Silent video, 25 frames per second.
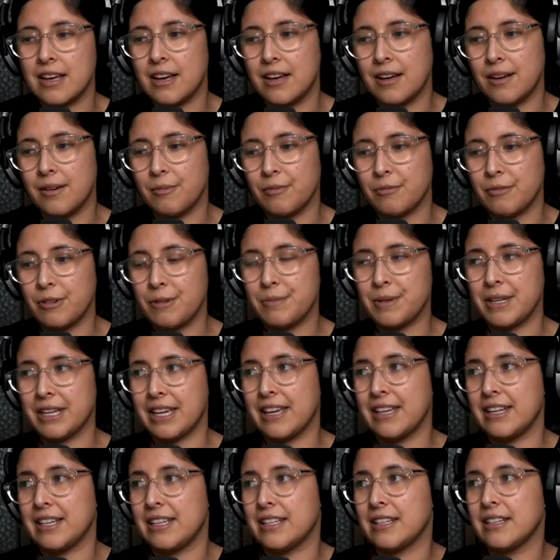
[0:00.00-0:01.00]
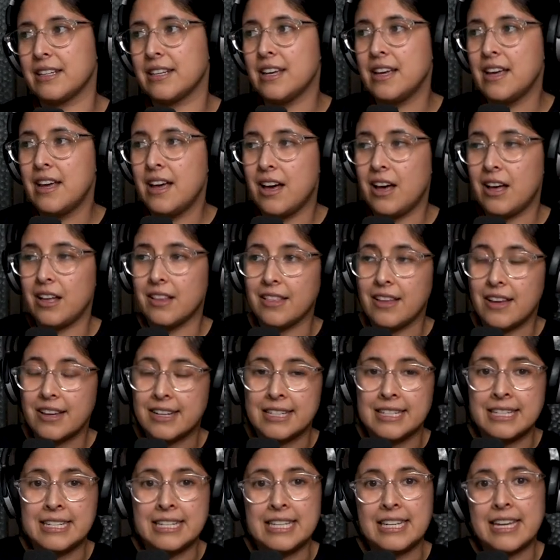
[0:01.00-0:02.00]
Um, we've been getting a lot
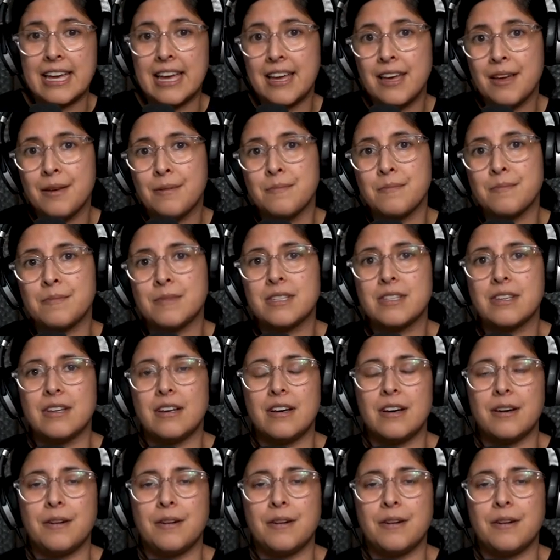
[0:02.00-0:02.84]
of DMs